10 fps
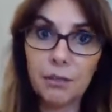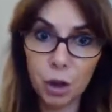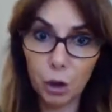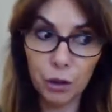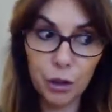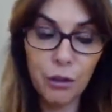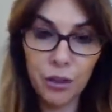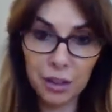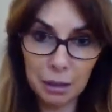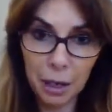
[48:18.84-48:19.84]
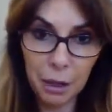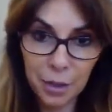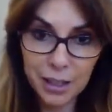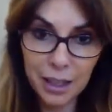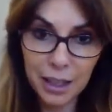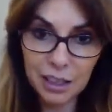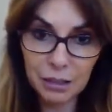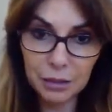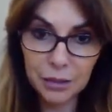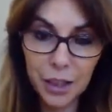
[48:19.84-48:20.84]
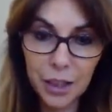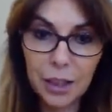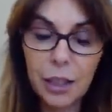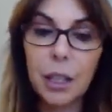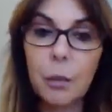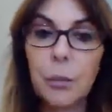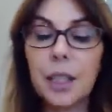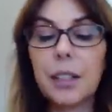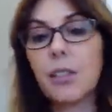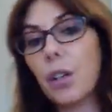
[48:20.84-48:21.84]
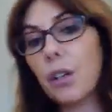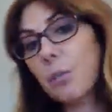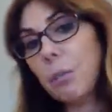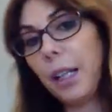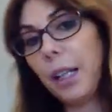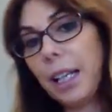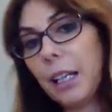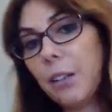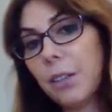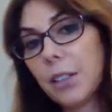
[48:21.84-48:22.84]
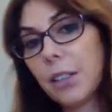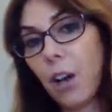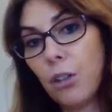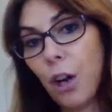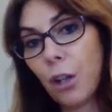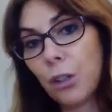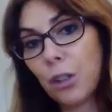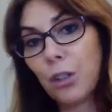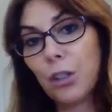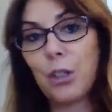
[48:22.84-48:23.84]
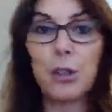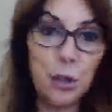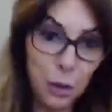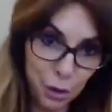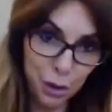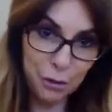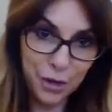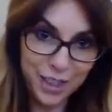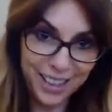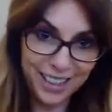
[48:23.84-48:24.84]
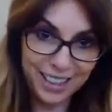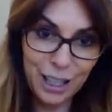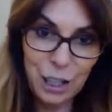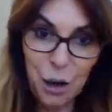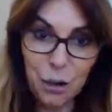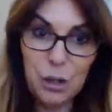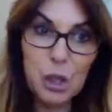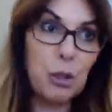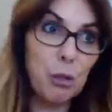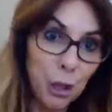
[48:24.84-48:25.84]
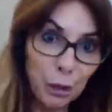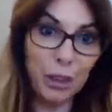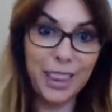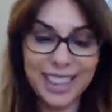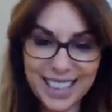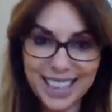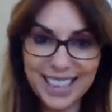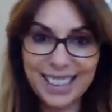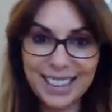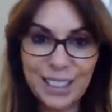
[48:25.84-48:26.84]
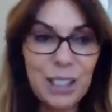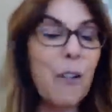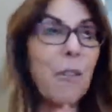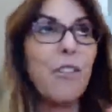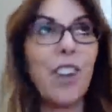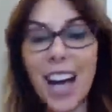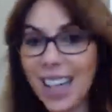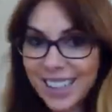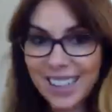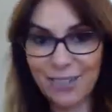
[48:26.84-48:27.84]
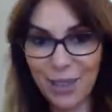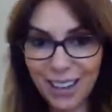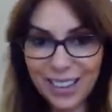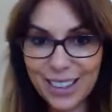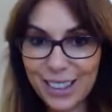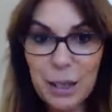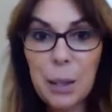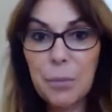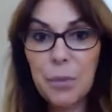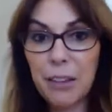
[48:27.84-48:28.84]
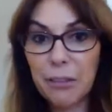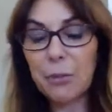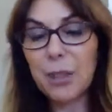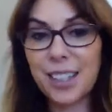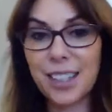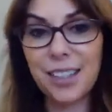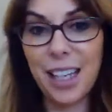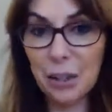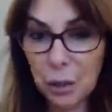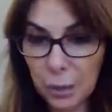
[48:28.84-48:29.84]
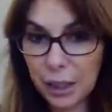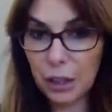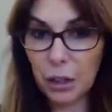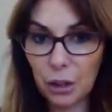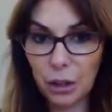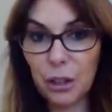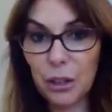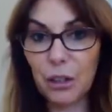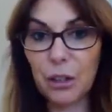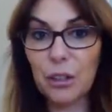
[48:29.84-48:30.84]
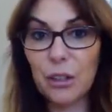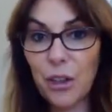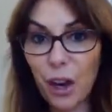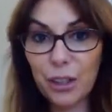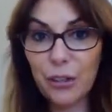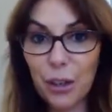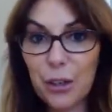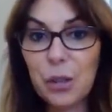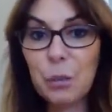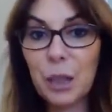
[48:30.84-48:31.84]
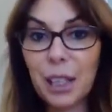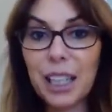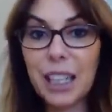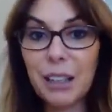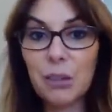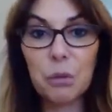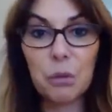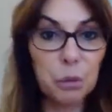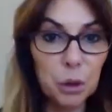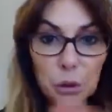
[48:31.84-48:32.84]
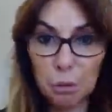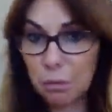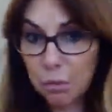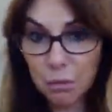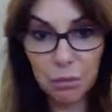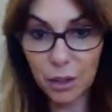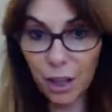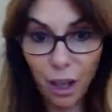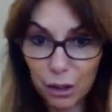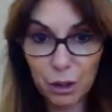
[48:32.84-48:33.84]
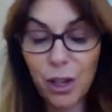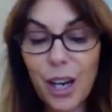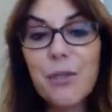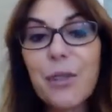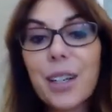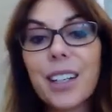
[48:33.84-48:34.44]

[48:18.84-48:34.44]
truths about myself, because those beliefs are not true. They're not truths. There's no facts about the. If it was to stand up in a court of law, none of those beliefs are true.